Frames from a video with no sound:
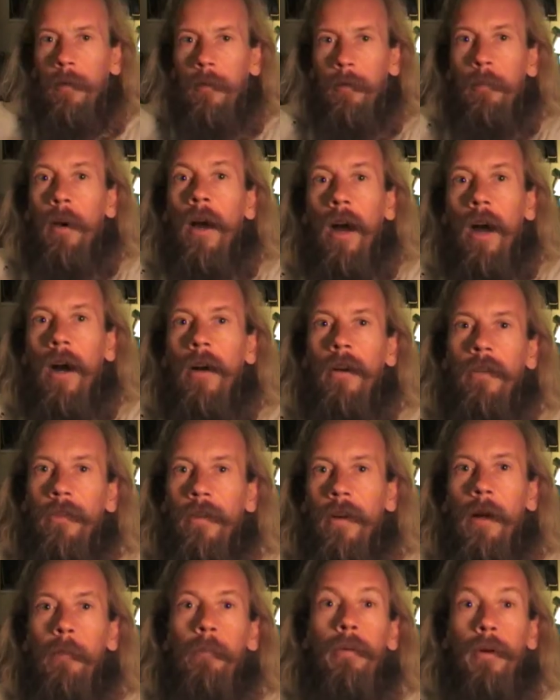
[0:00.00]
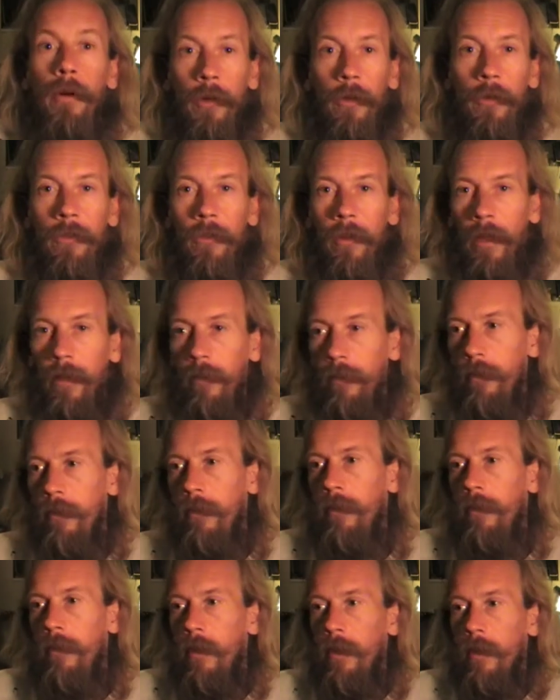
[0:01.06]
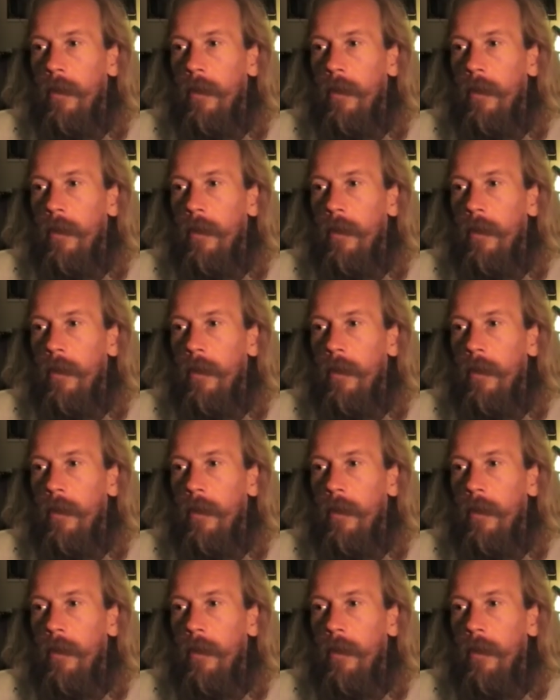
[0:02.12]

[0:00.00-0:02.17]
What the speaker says: part of our process, and